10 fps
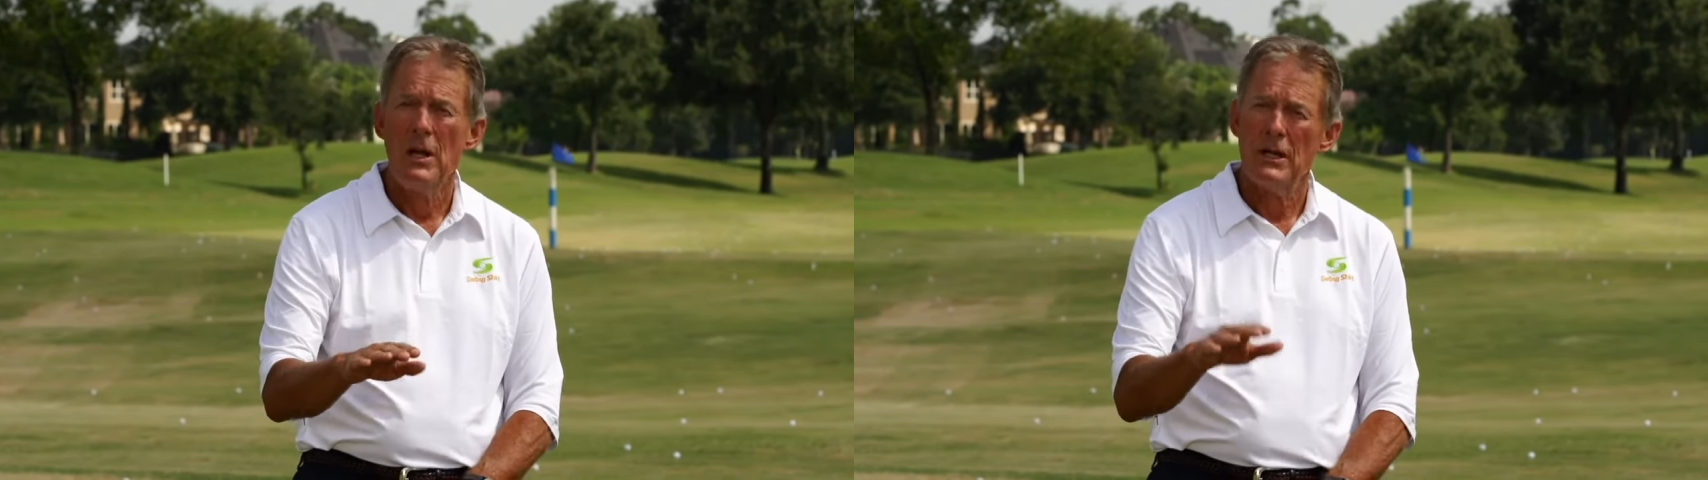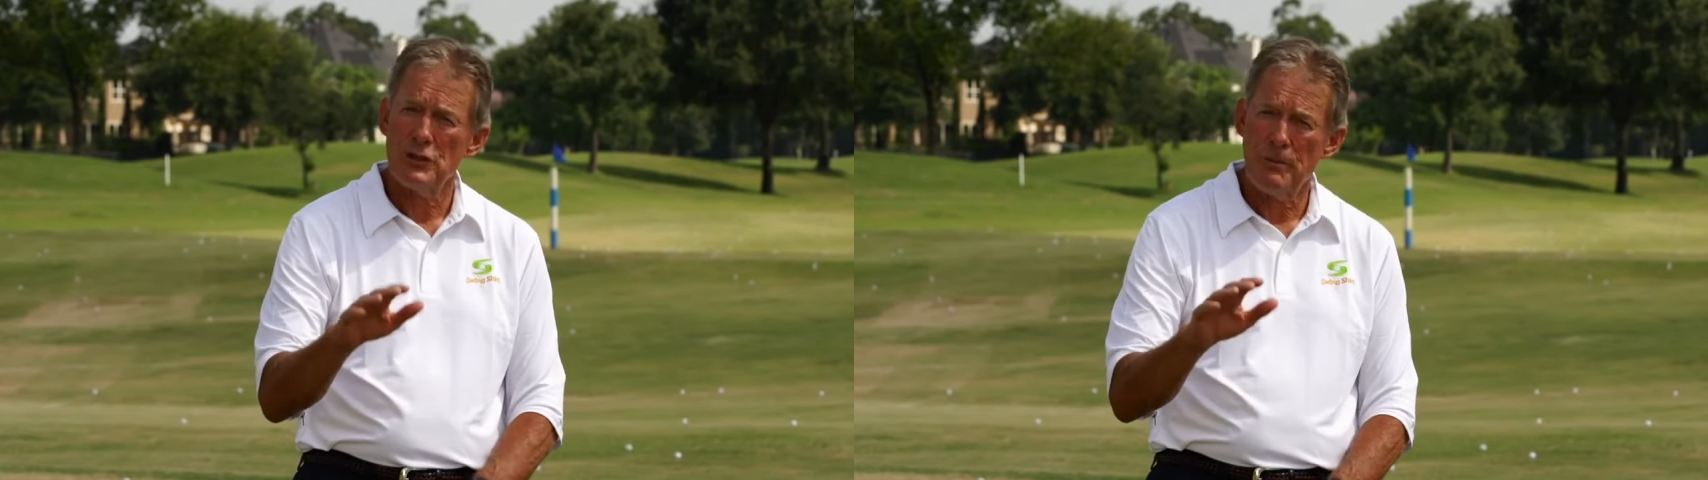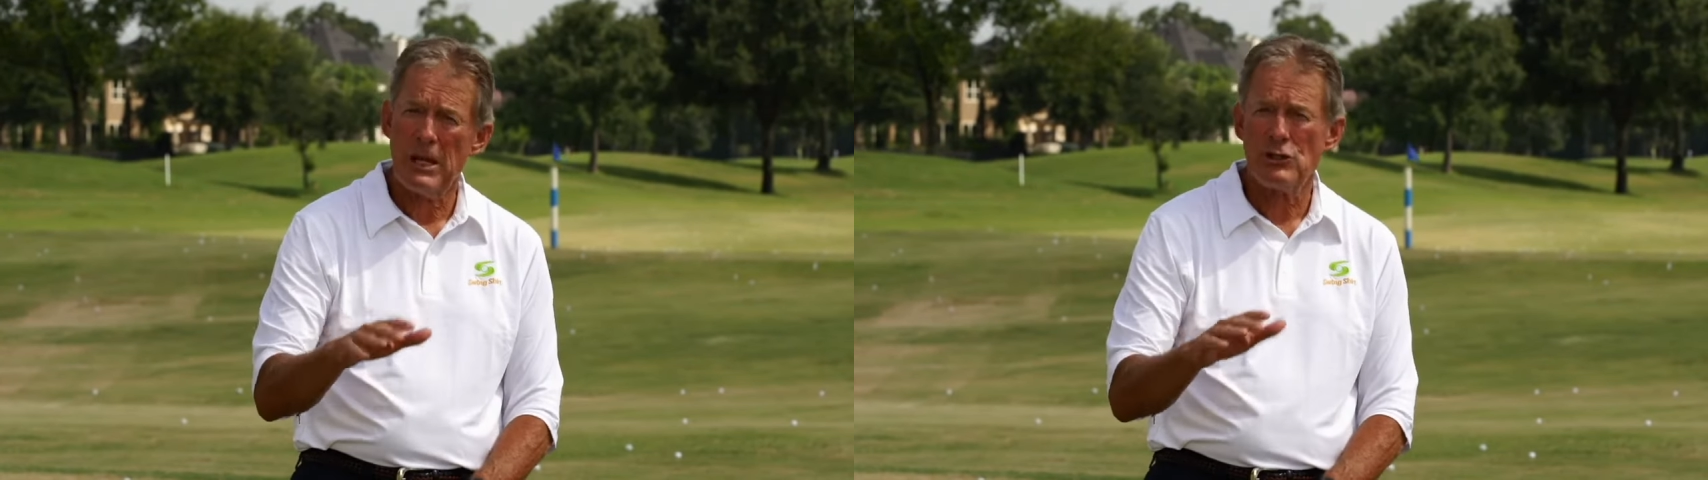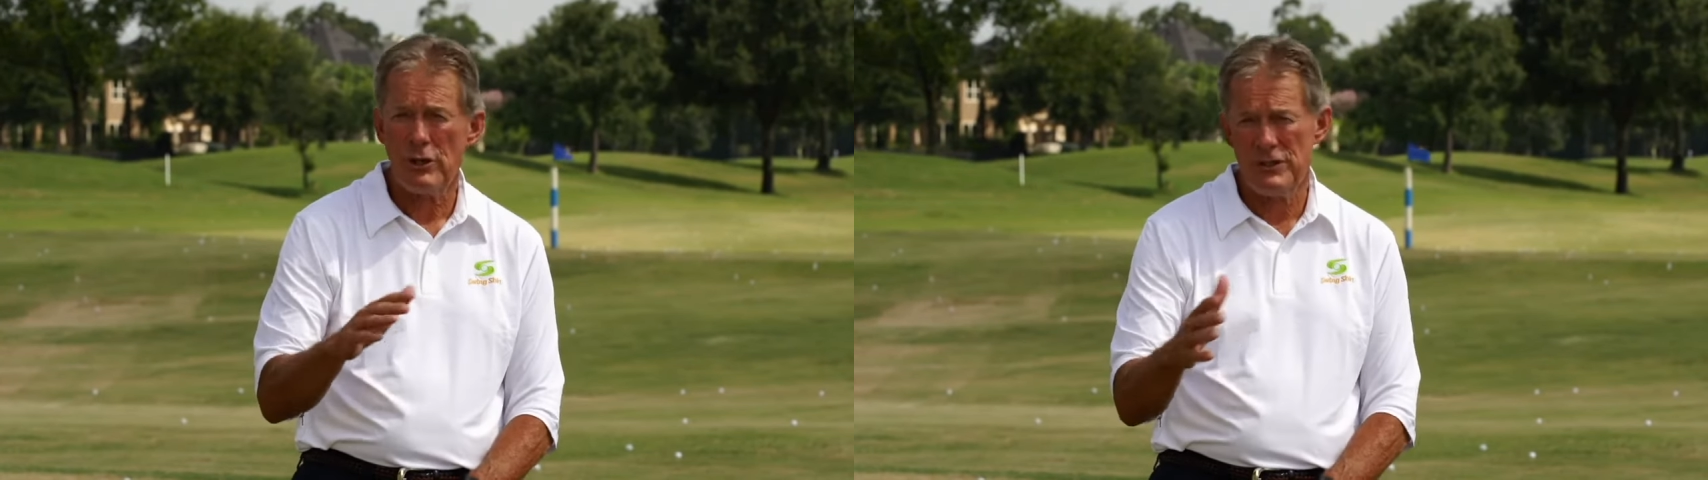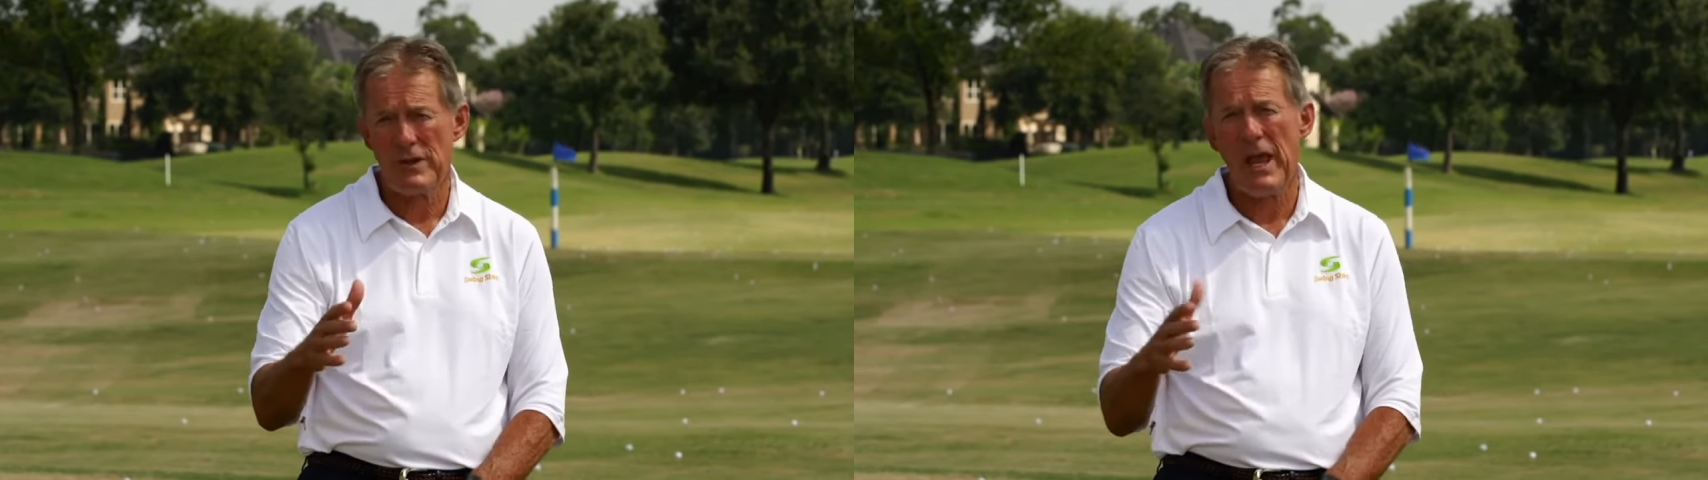especially
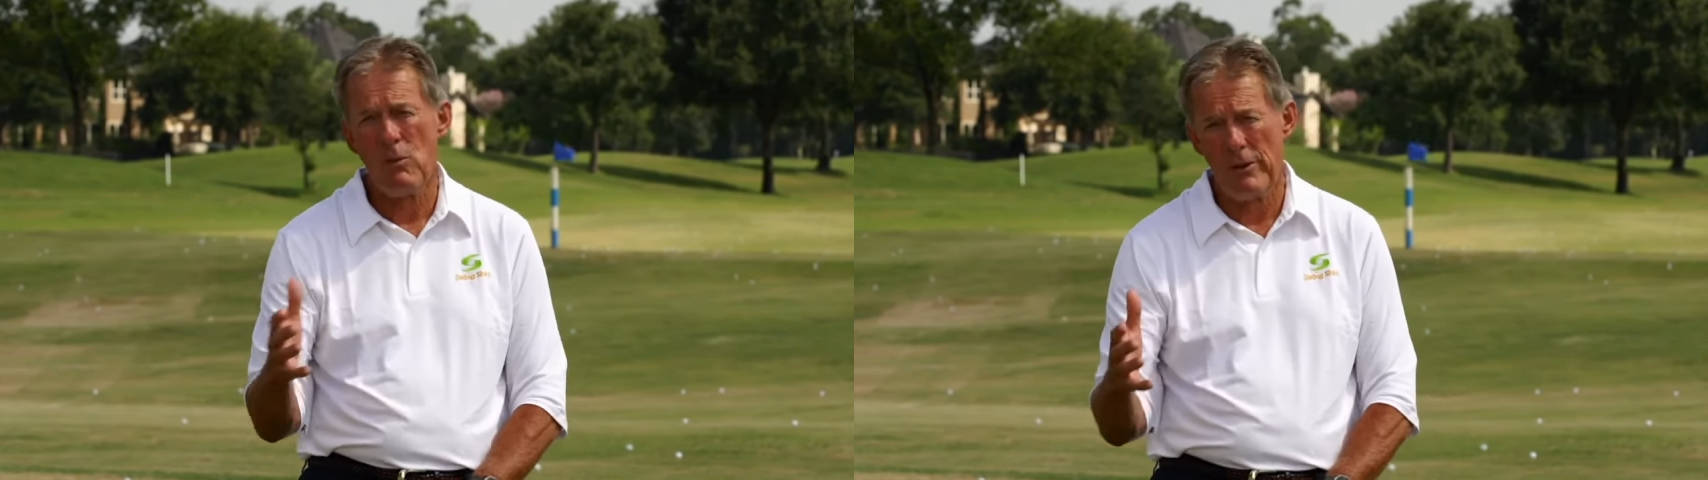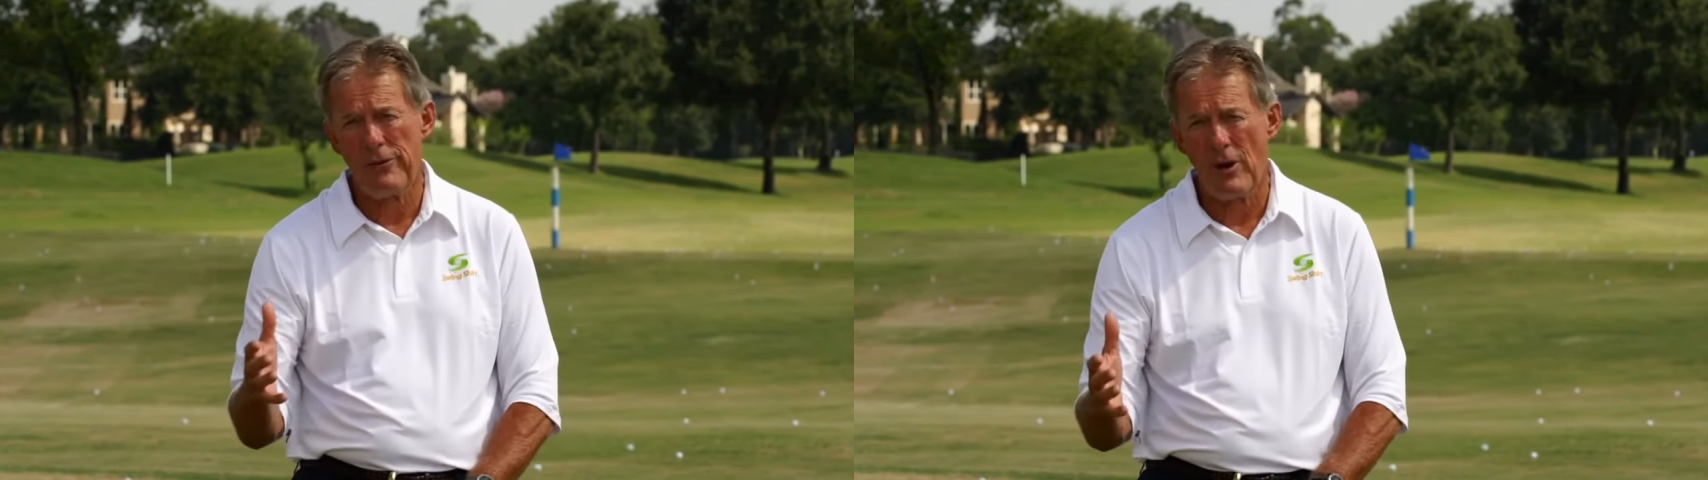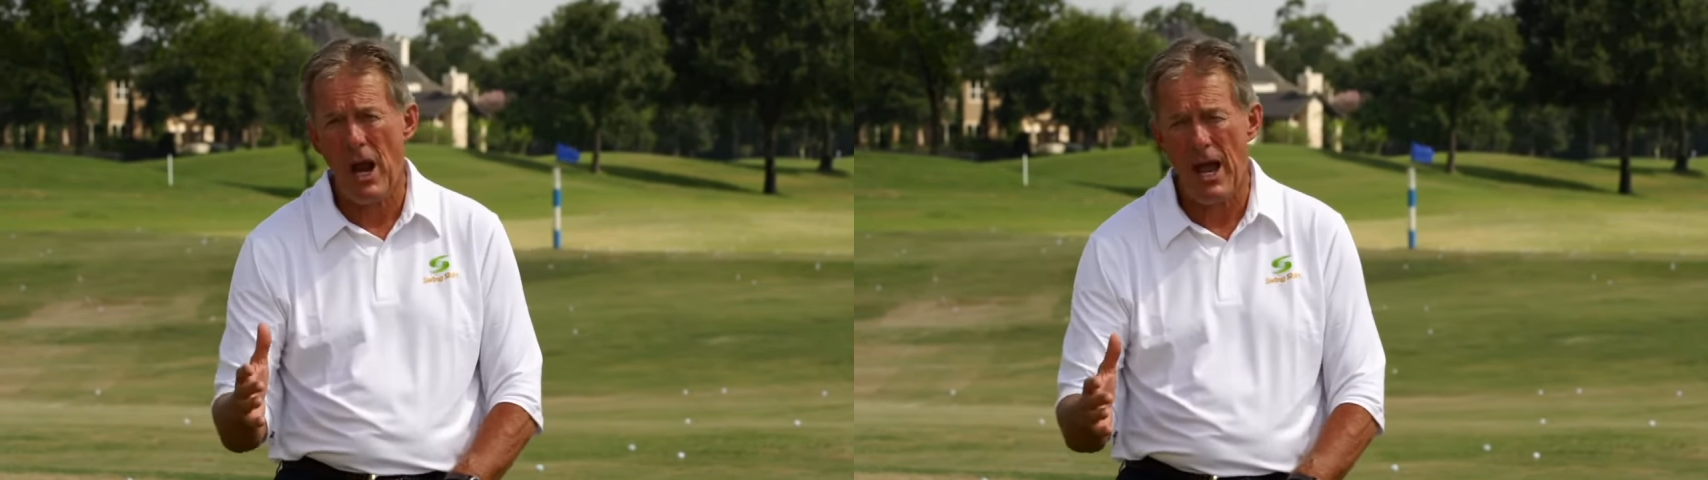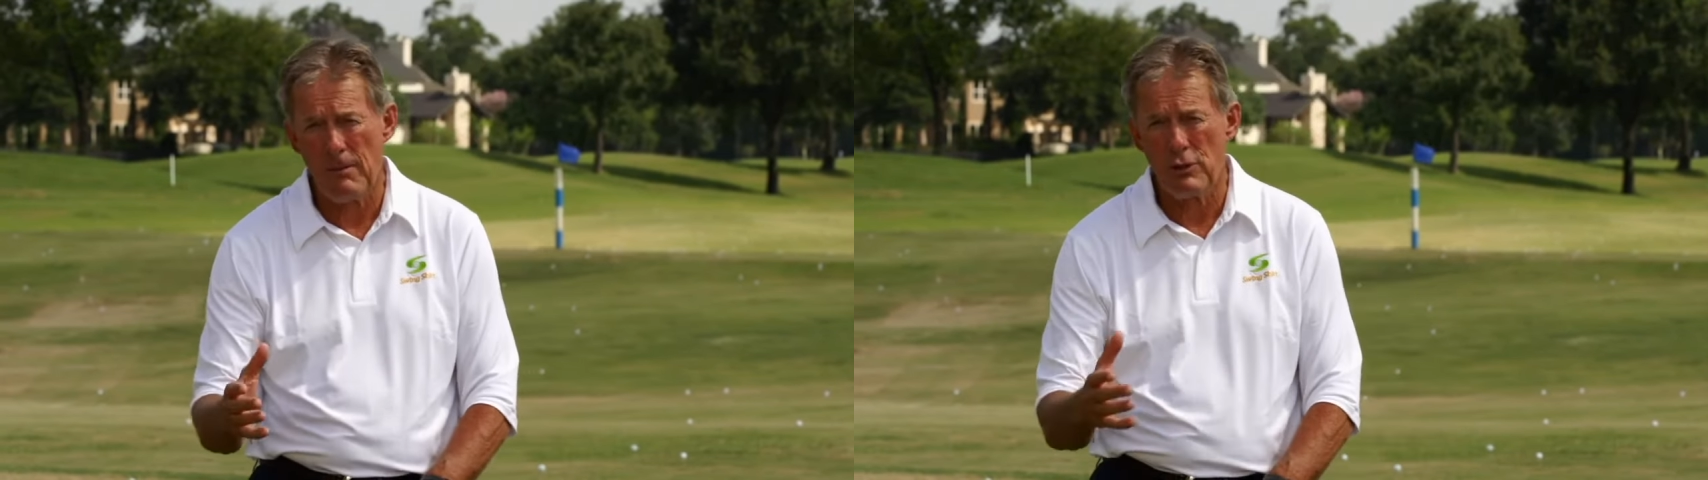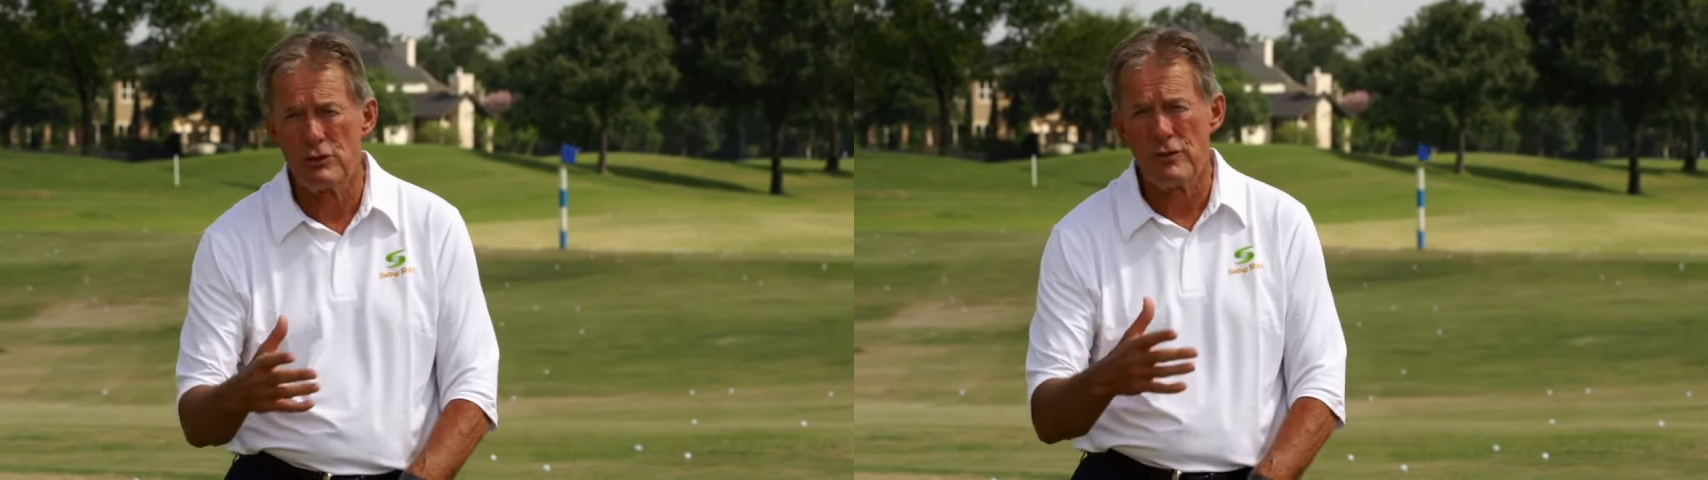say with your
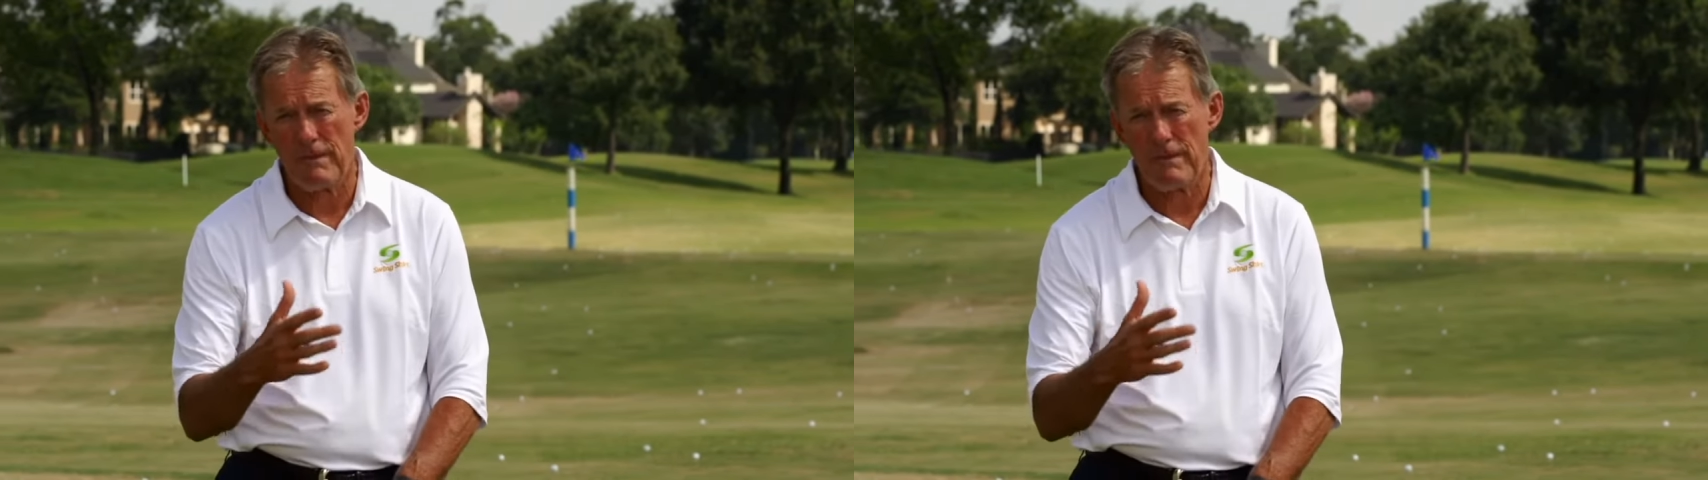hybrids or